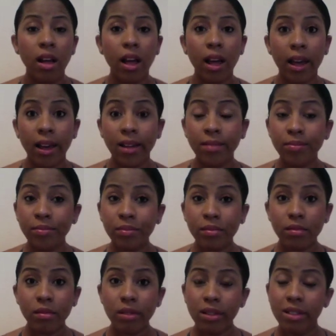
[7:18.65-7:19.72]
And
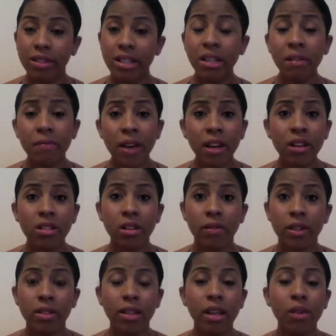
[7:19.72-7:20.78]
take advantage of
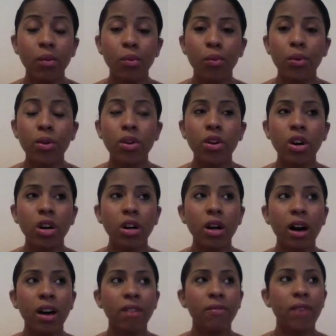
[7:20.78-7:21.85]
it. Take real
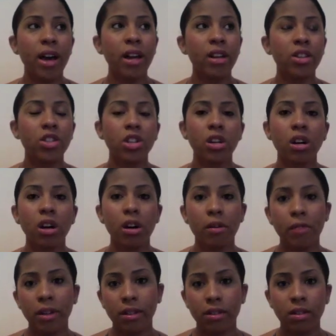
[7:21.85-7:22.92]
advantage of
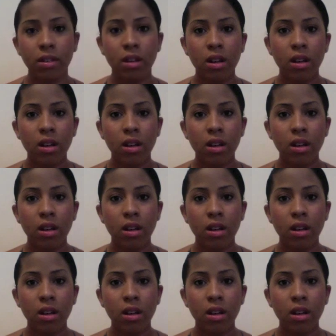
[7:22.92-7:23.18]
it.